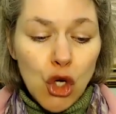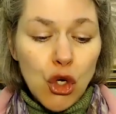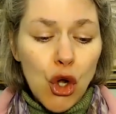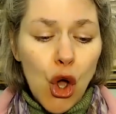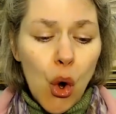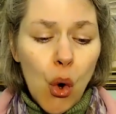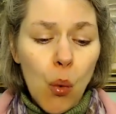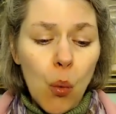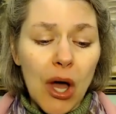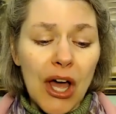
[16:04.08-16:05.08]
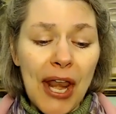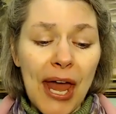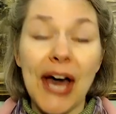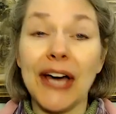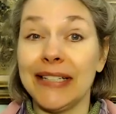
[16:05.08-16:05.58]
No one
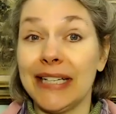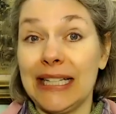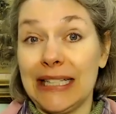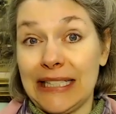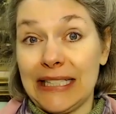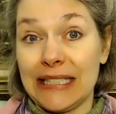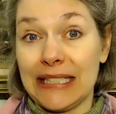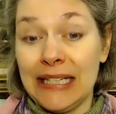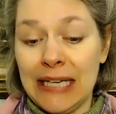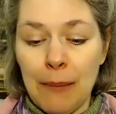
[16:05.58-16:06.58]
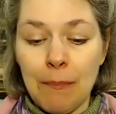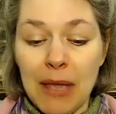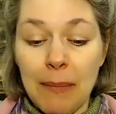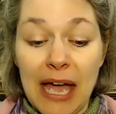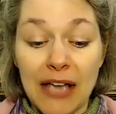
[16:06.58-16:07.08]
unclean
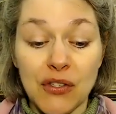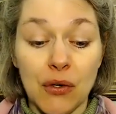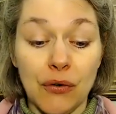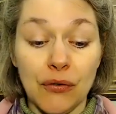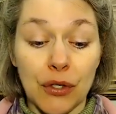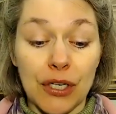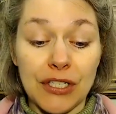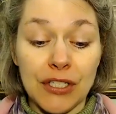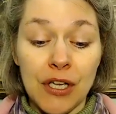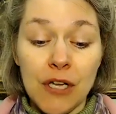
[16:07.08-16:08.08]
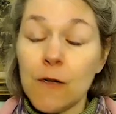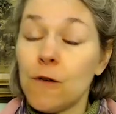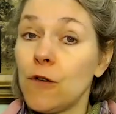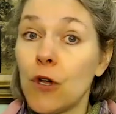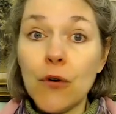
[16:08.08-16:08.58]
may pass over it,
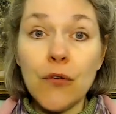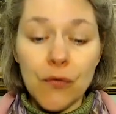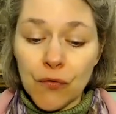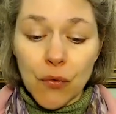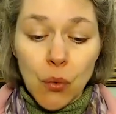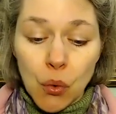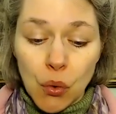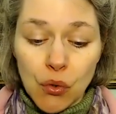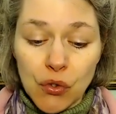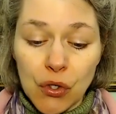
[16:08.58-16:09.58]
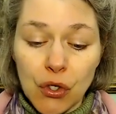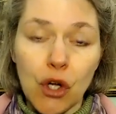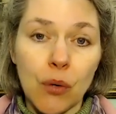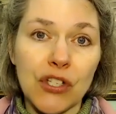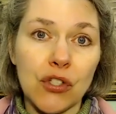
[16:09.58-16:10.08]
no fools
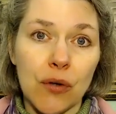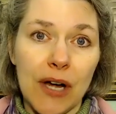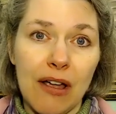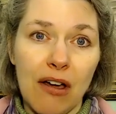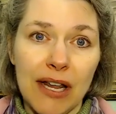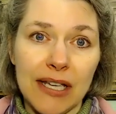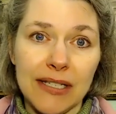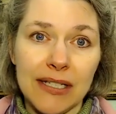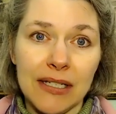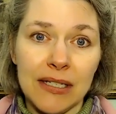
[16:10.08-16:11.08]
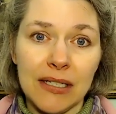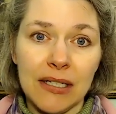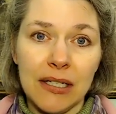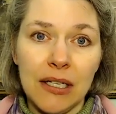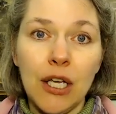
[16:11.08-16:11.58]
go astray on it.
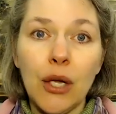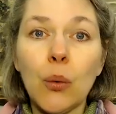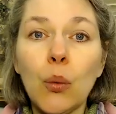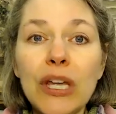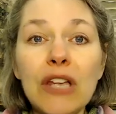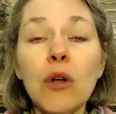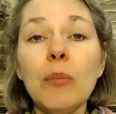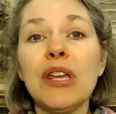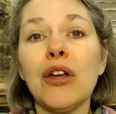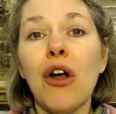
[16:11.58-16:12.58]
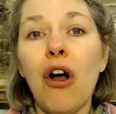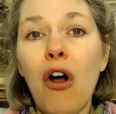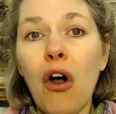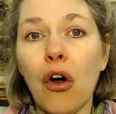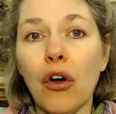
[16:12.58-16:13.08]
We are being
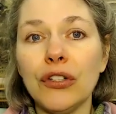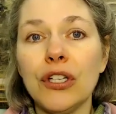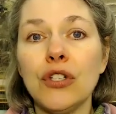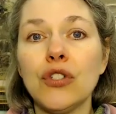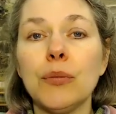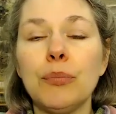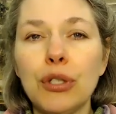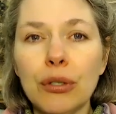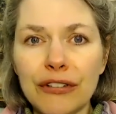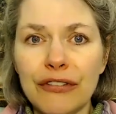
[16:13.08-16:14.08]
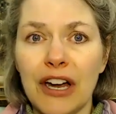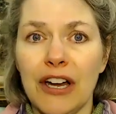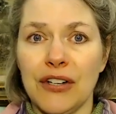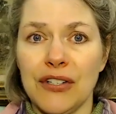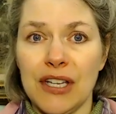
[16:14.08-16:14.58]
called to purify
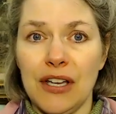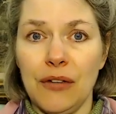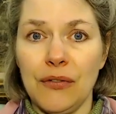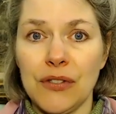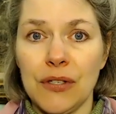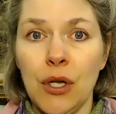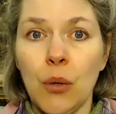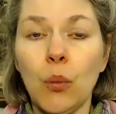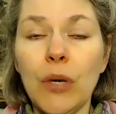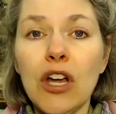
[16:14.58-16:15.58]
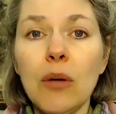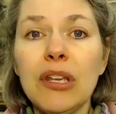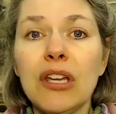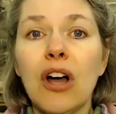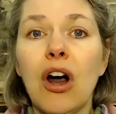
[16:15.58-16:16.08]
ourselves. We are
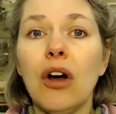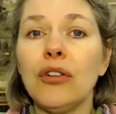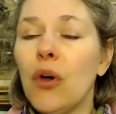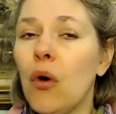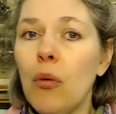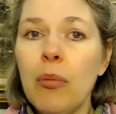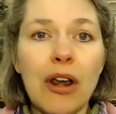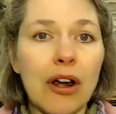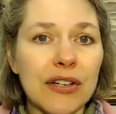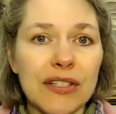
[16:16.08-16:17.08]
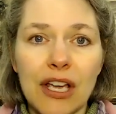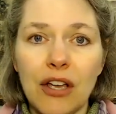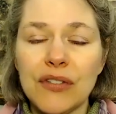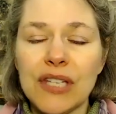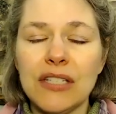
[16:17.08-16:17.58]
being called to open
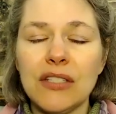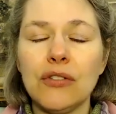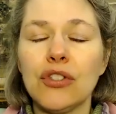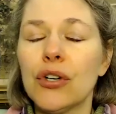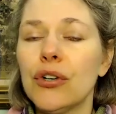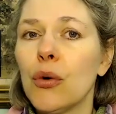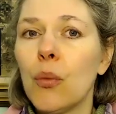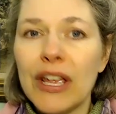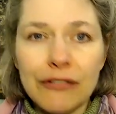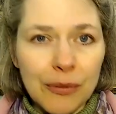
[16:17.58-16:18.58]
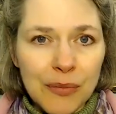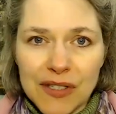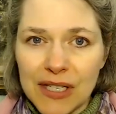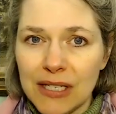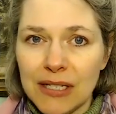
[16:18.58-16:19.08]
ourselves and to turn away from
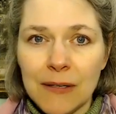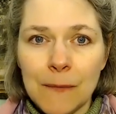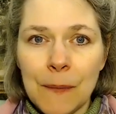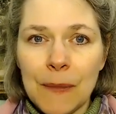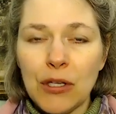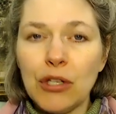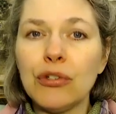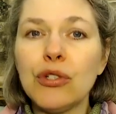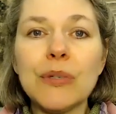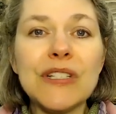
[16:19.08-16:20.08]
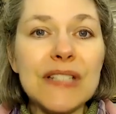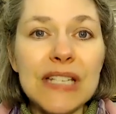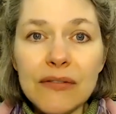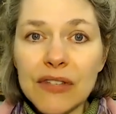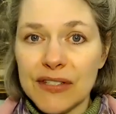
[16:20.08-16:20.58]
sin, you know, to
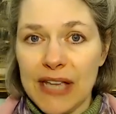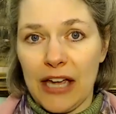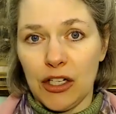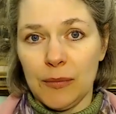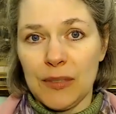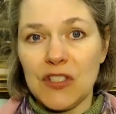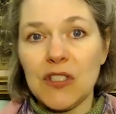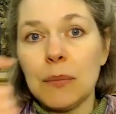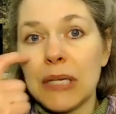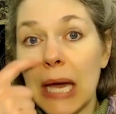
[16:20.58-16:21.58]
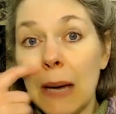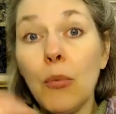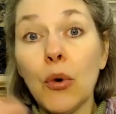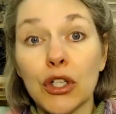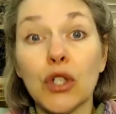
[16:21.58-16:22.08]
receive the sacraments, to become
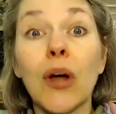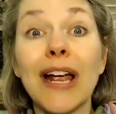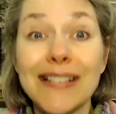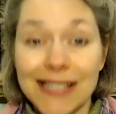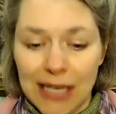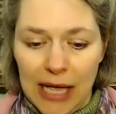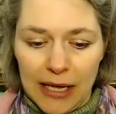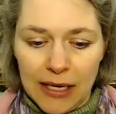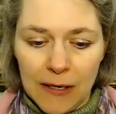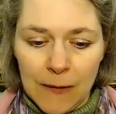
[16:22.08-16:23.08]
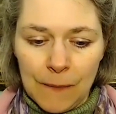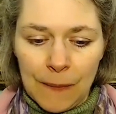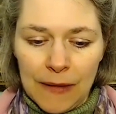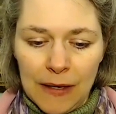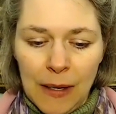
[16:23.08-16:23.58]
more Christ like,
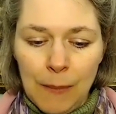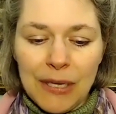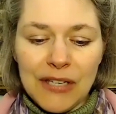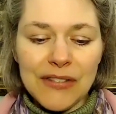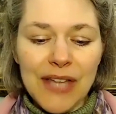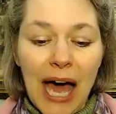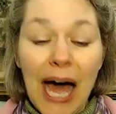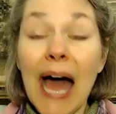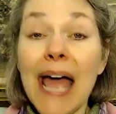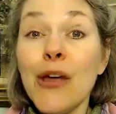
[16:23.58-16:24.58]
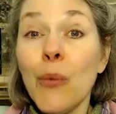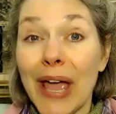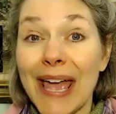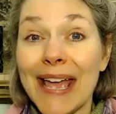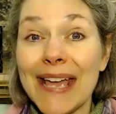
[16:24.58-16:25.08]
because the
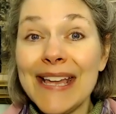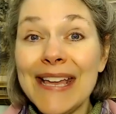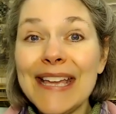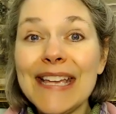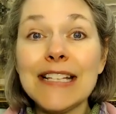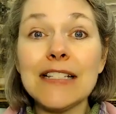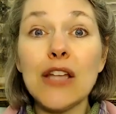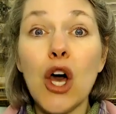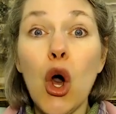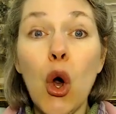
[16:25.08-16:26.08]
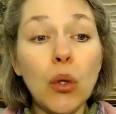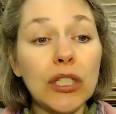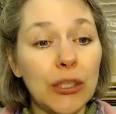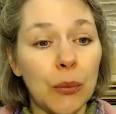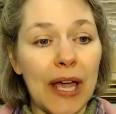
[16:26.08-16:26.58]
highway is the
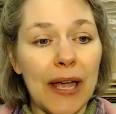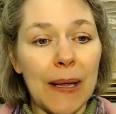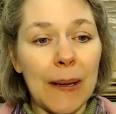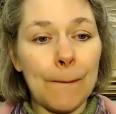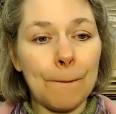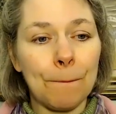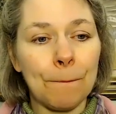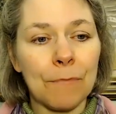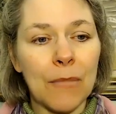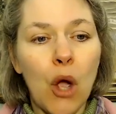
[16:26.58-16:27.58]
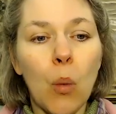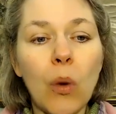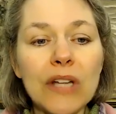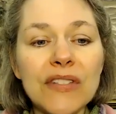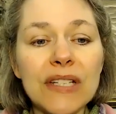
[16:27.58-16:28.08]
holy way.
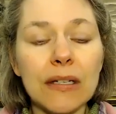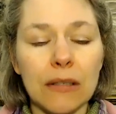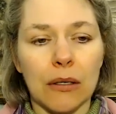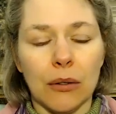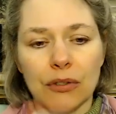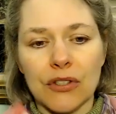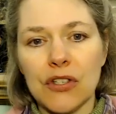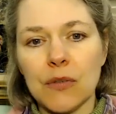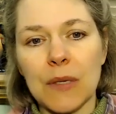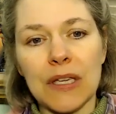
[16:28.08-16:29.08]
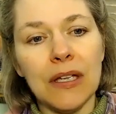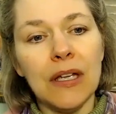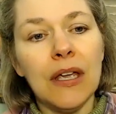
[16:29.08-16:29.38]
Once it, oh, excuse me,